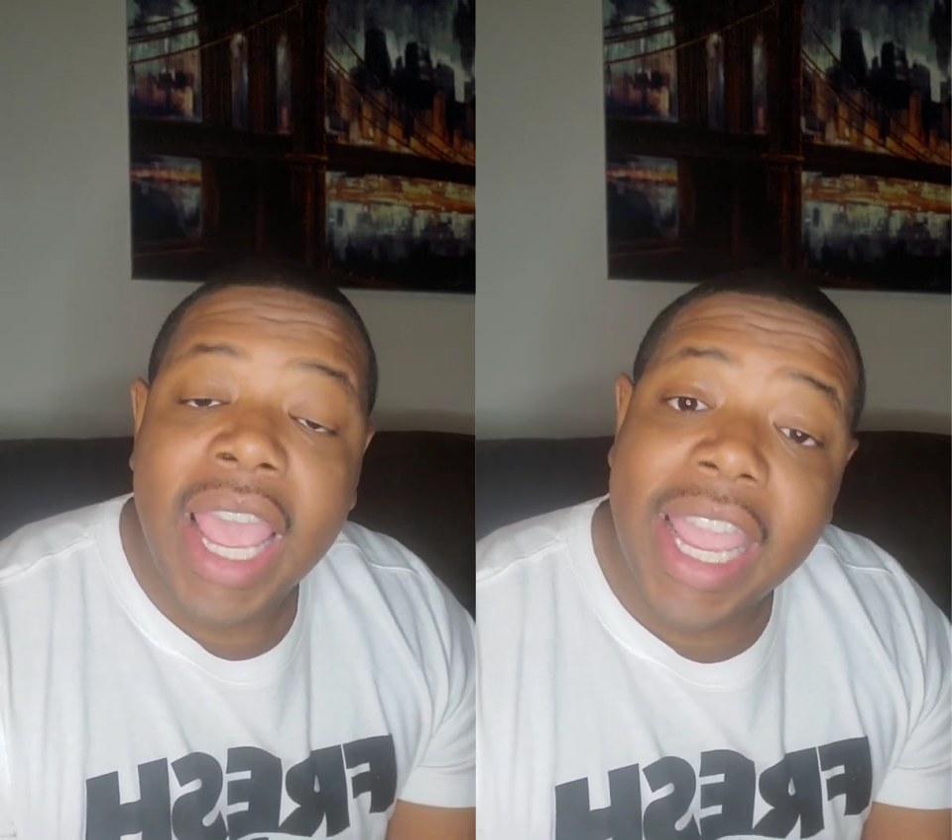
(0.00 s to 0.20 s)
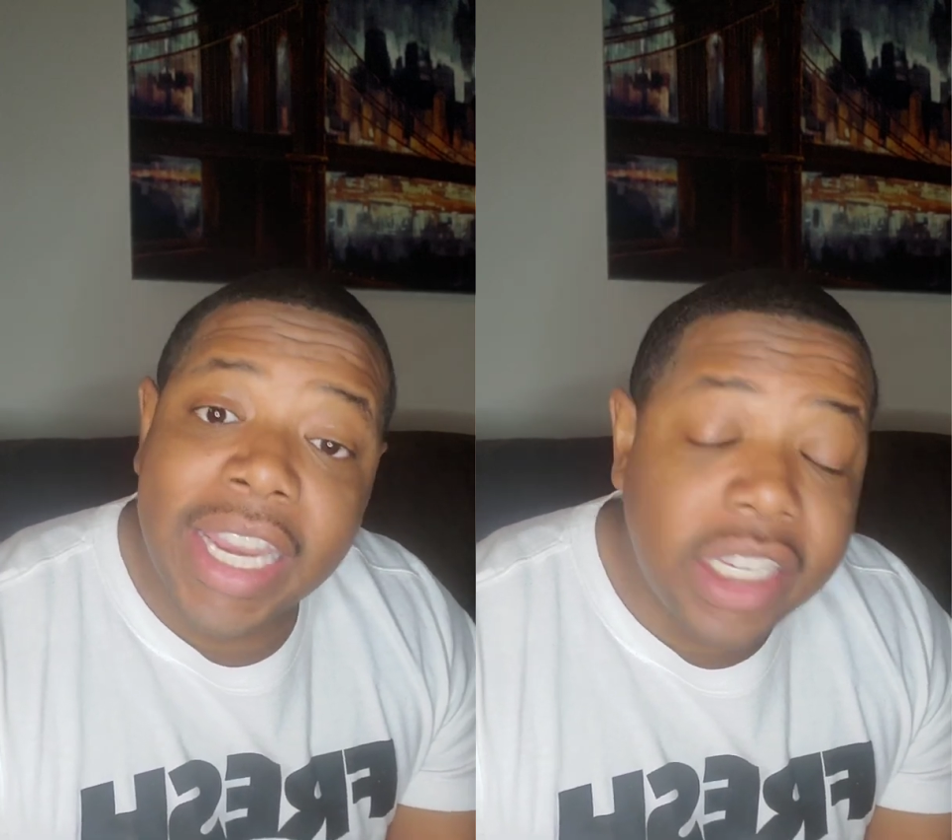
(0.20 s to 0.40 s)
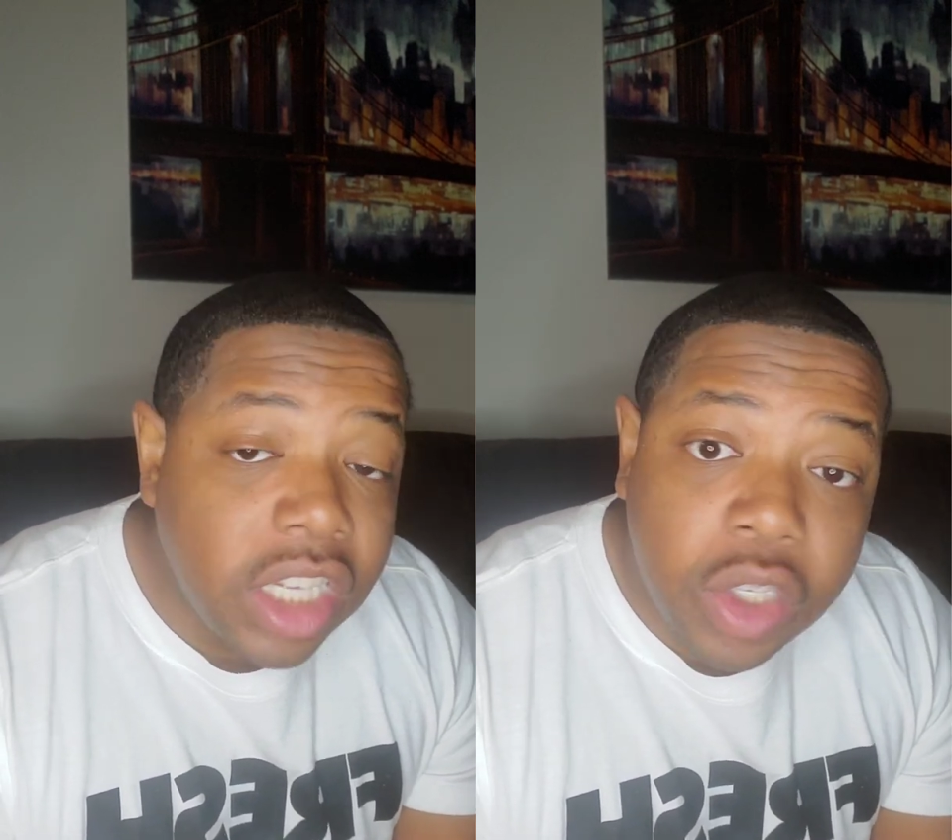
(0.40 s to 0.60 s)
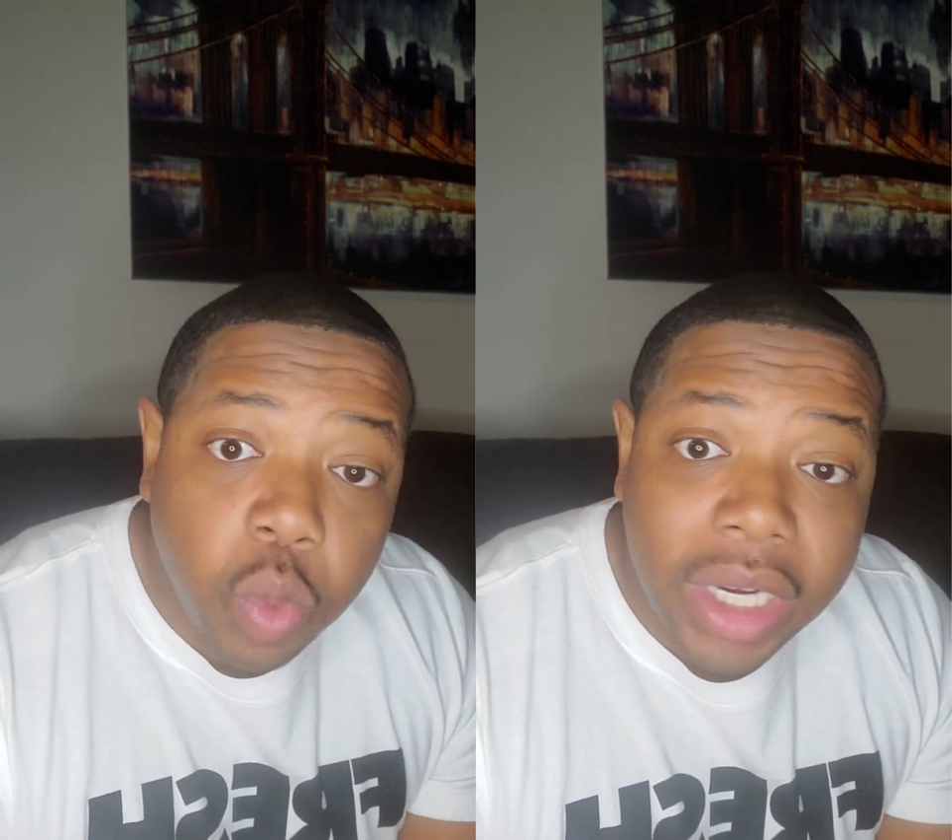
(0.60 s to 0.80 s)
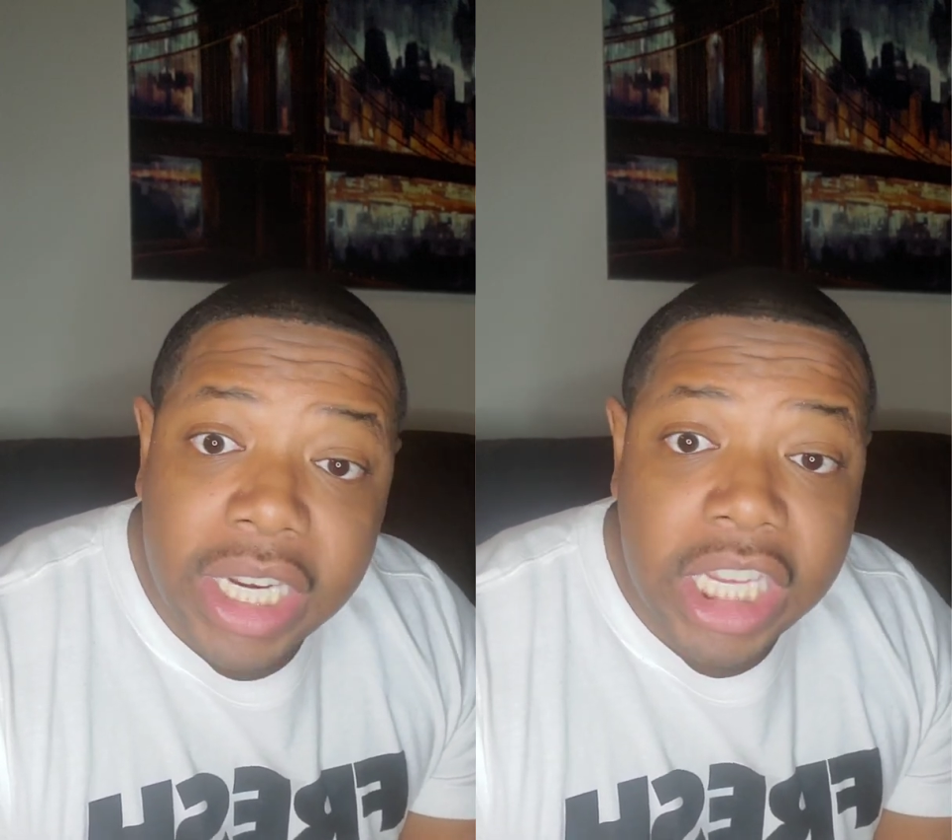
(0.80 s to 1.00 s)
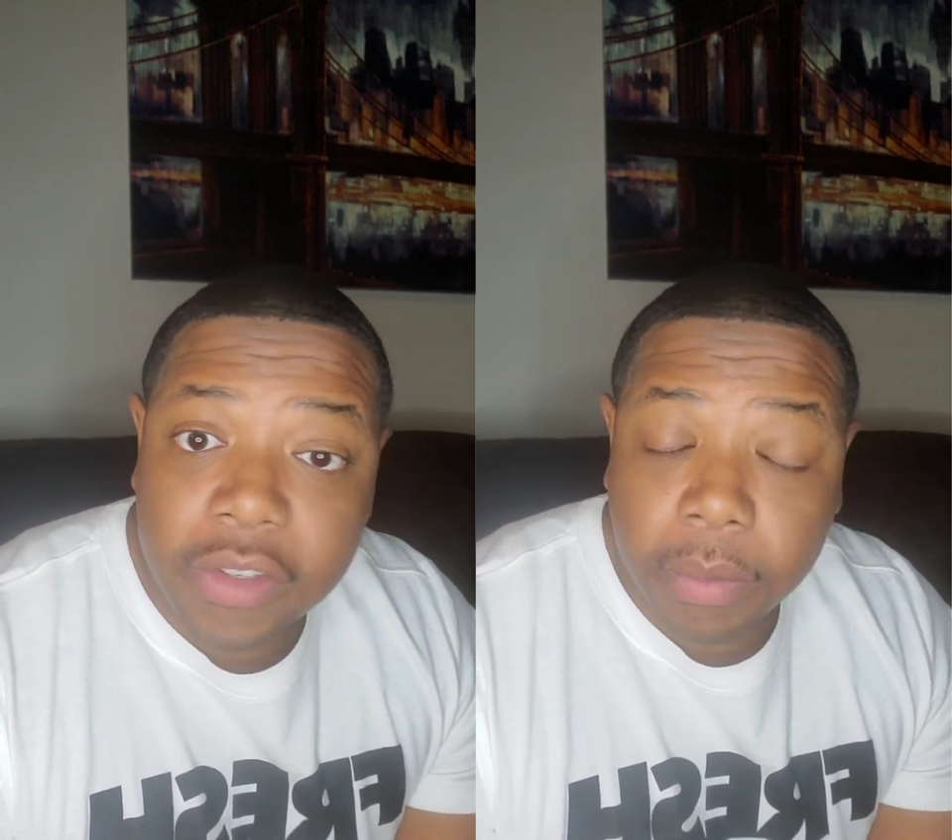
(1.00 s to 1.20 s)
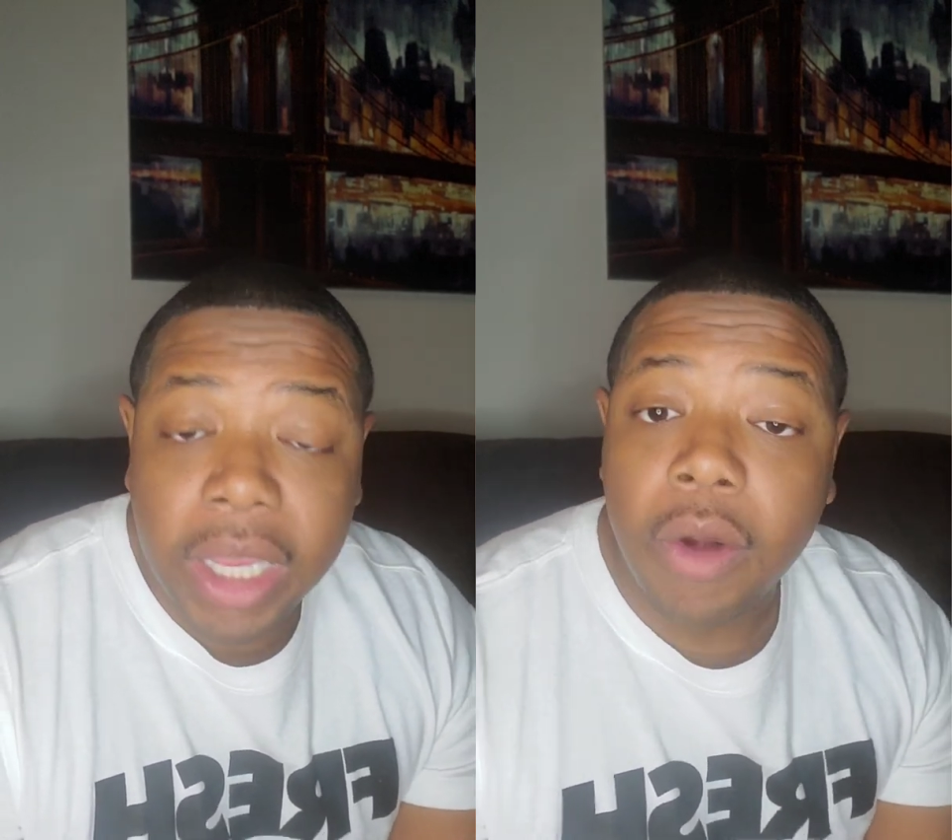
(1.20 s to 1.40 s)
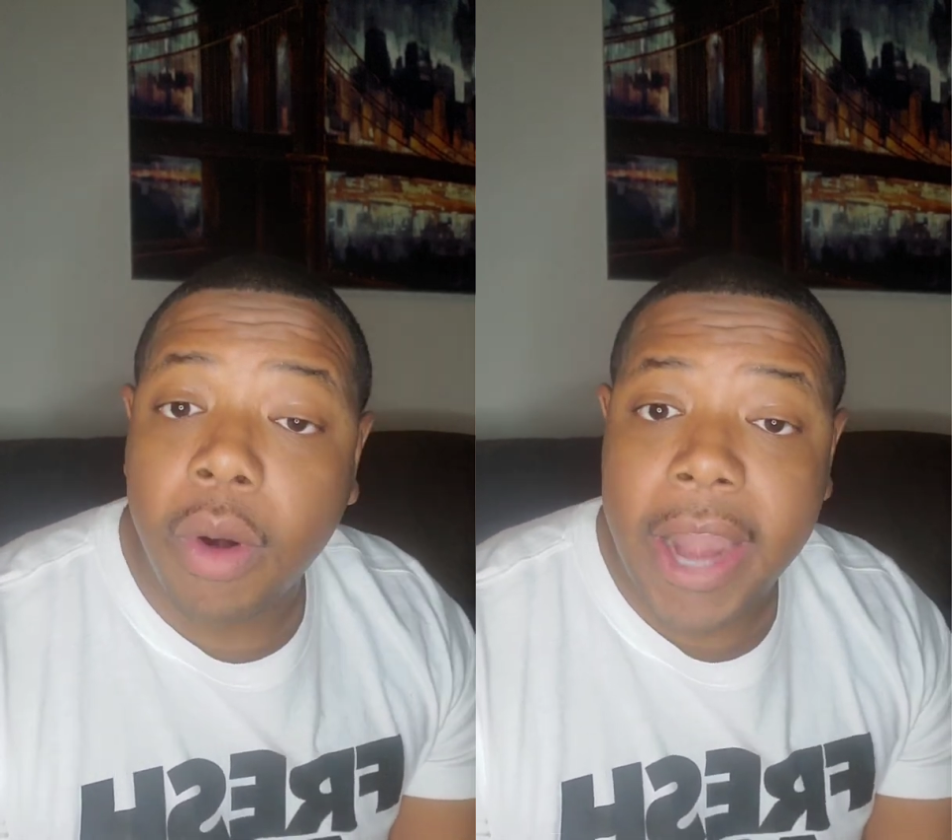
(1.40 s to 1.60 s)
and that's just what it is from
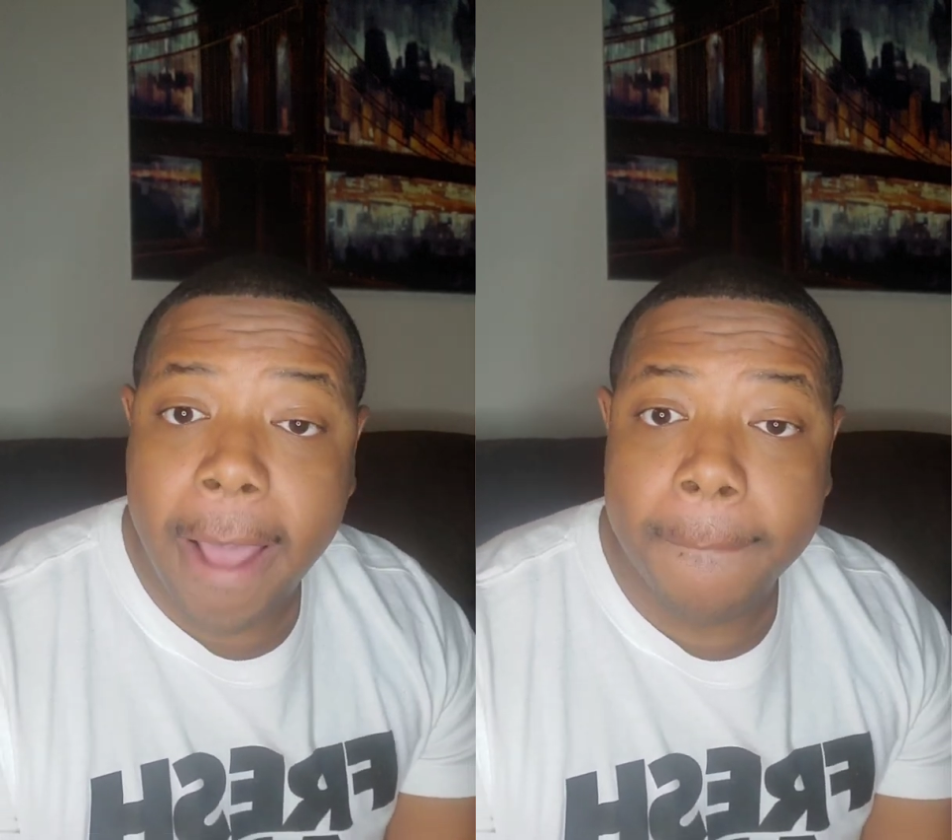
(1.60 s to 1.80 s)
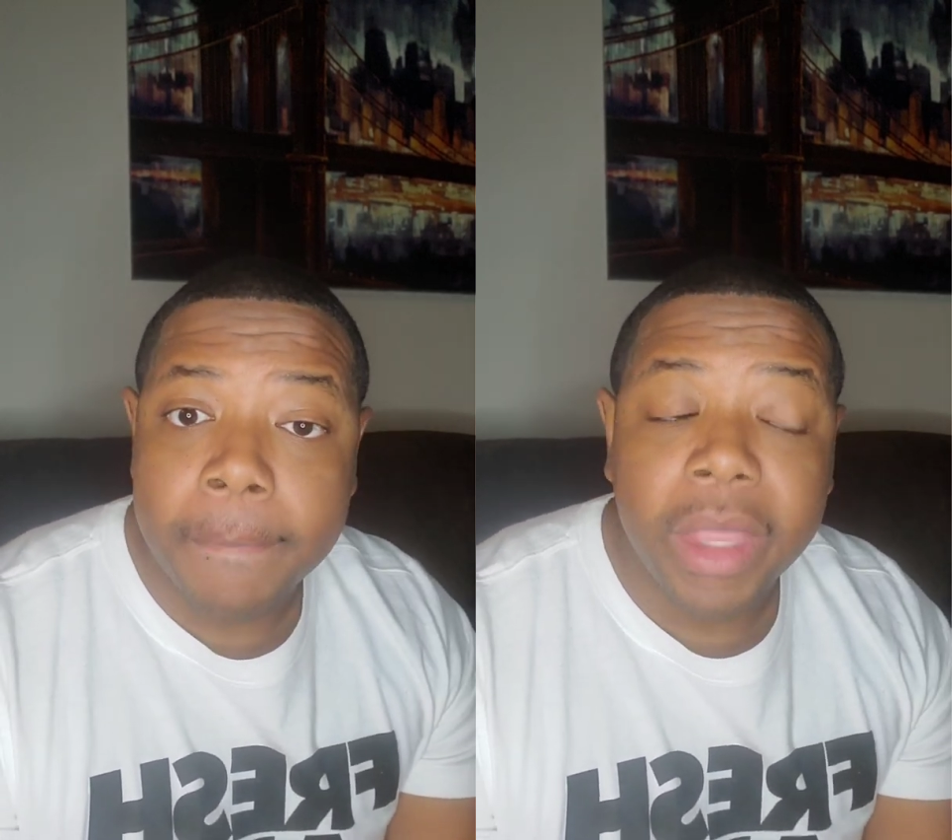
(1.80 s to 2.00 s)
here on out.